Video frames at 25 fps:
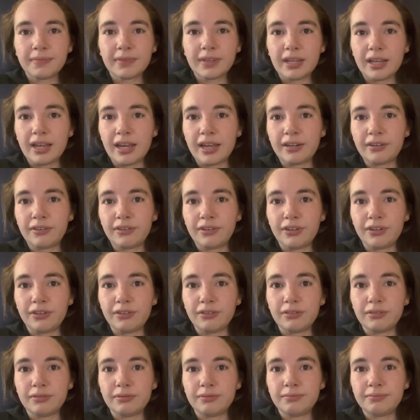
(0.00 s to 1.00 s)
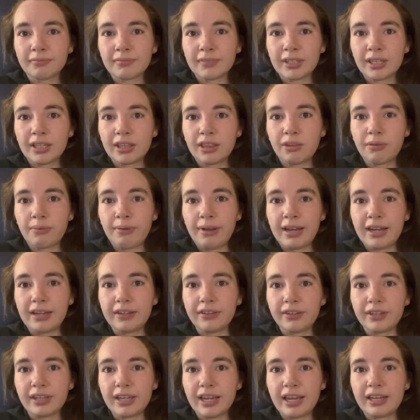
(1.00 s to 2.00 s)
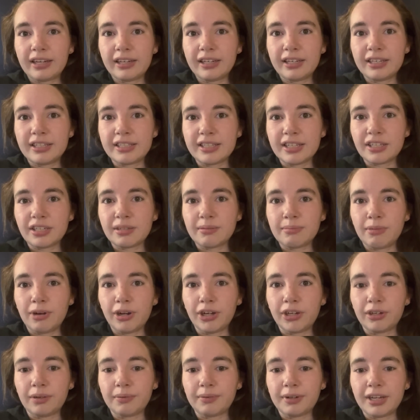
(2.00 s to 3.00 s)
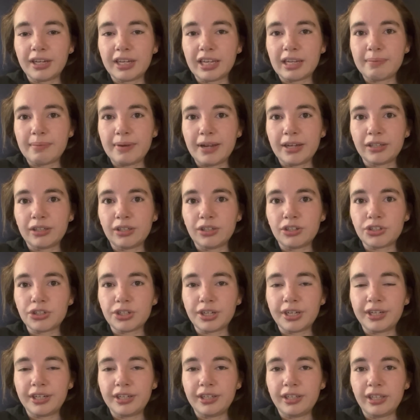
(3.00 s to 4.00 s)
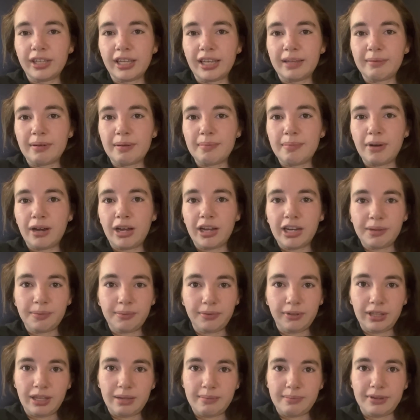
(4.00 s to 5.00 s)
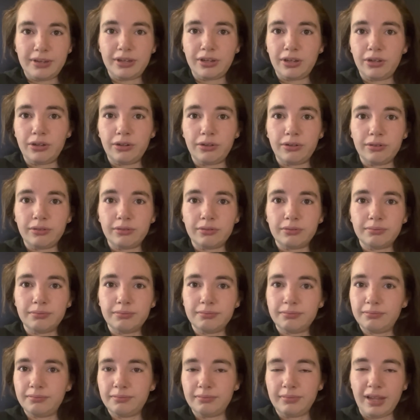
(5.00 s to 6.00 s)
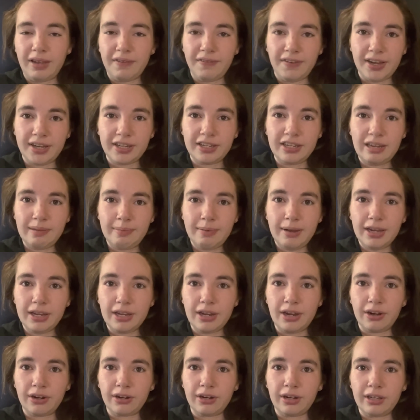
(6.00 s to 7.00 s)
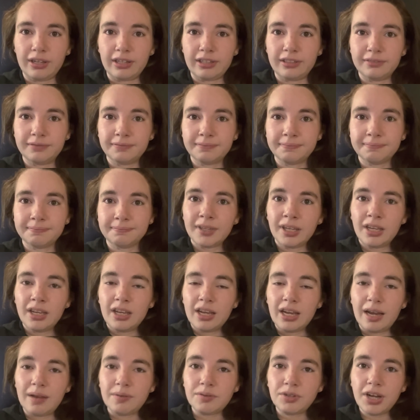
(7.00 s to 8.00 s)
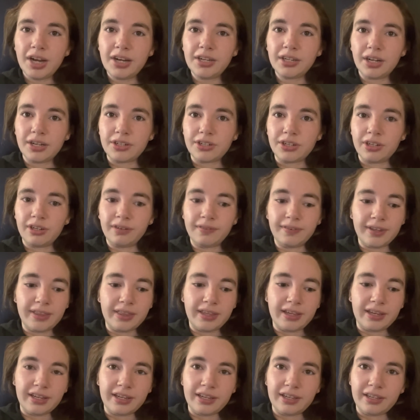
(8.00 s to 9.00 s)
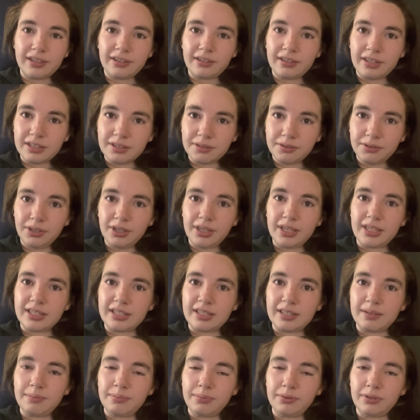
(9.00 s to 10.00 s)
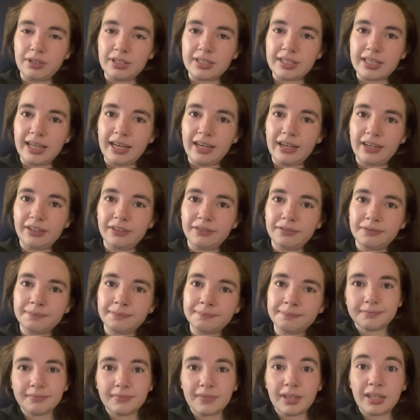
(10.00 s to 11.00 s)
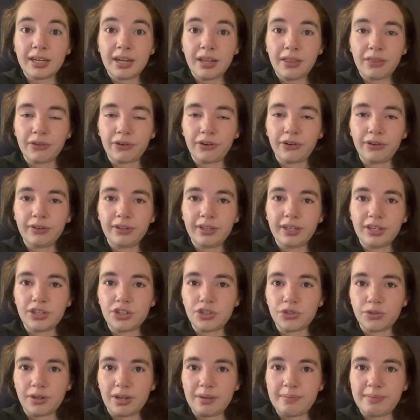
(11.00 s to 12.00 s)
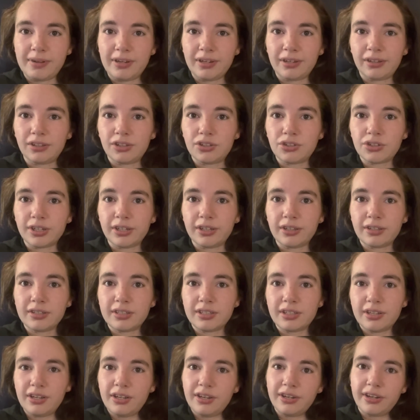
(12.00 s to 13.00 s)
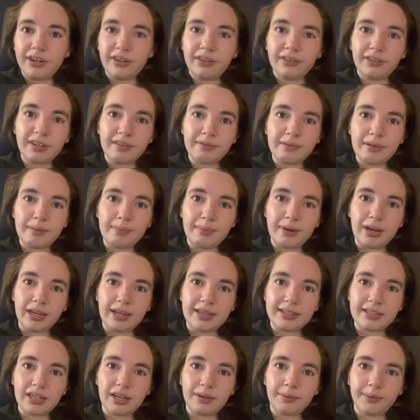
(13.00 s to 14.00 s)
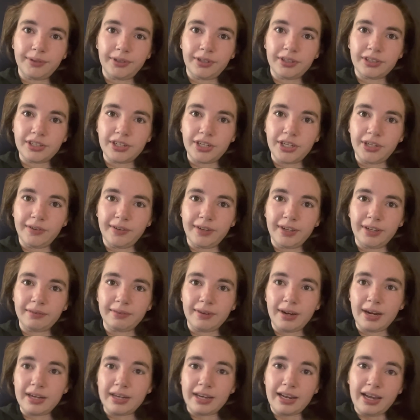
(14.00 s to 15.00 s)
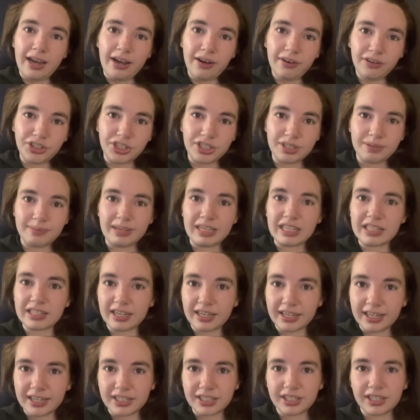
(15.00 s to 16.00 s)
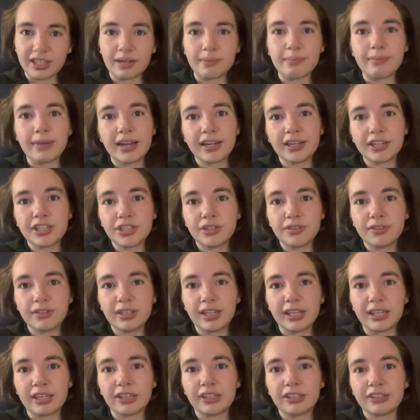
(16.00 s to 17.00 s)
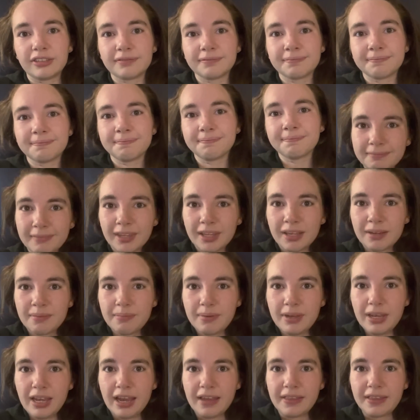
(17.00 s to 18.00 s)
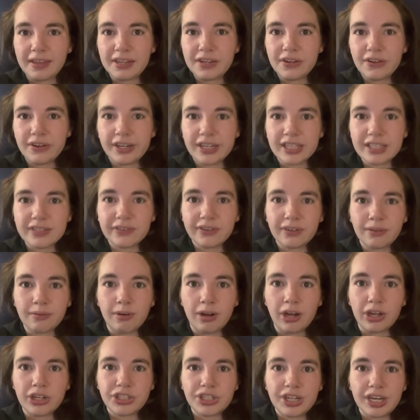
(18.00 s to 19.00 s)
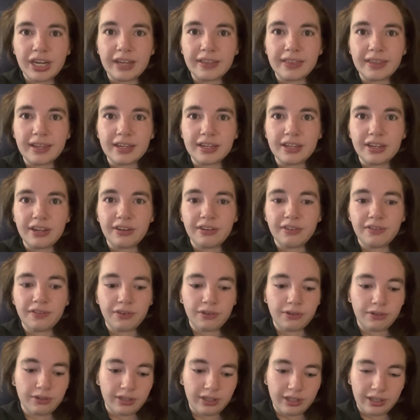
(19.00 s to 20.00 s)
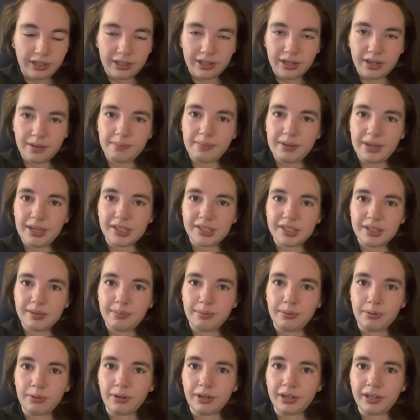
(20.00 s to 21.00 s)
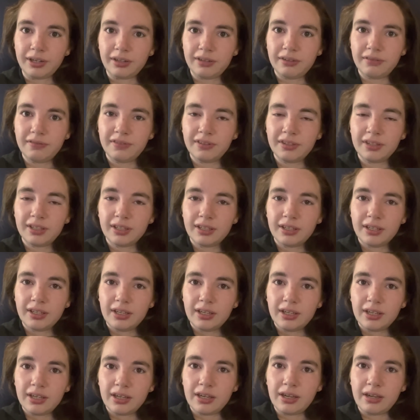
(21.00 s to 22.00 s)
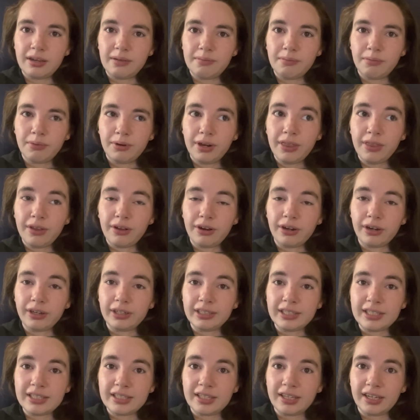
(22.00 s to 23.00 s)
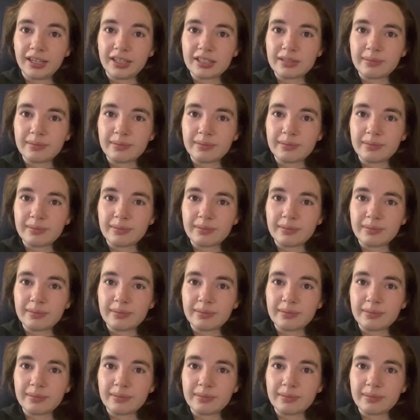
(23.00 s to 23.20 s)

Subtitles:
I don't know. The way I look at it is that tomorrow I'm going to get back on trail and my body will let me know if I can keep hiking or not. I'm trying not to overthink it. It's really as simple as that. And I thoroughly enjoy being on the trail. So, you know, if my body's not willing to do it right now, it just means that I get to come back and do it later. But yeah, thank you guys for watching, and thank you for being supportive. One of the hardest things